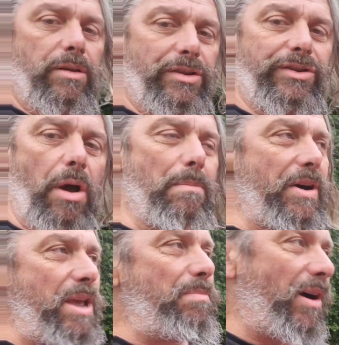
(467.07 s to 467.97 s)

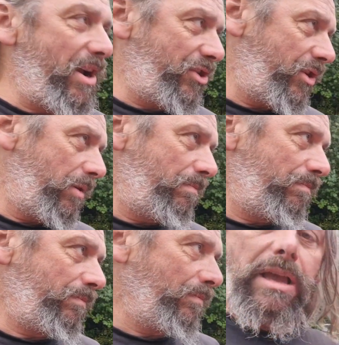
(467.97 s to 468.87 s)
somebody buys you.
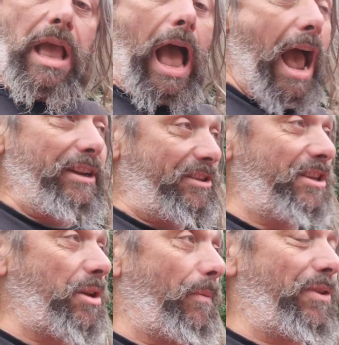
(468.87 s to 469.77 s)
And it
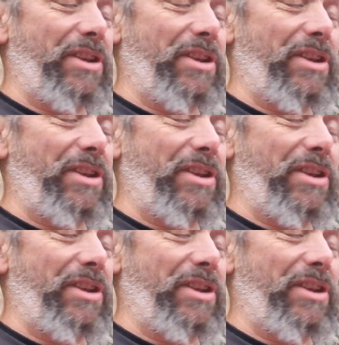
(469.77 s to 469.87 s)
is up for